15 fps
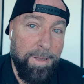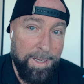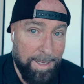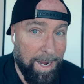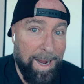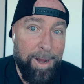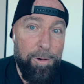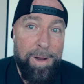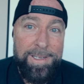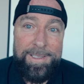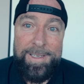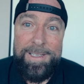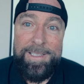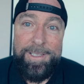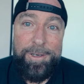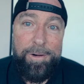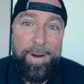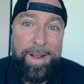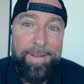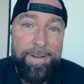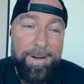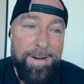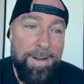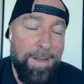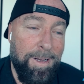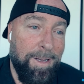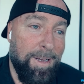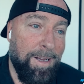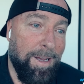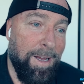the guy who has an incinerator,
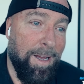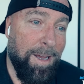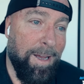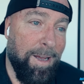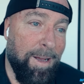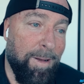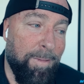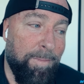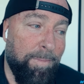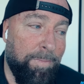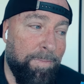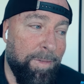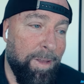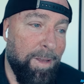um,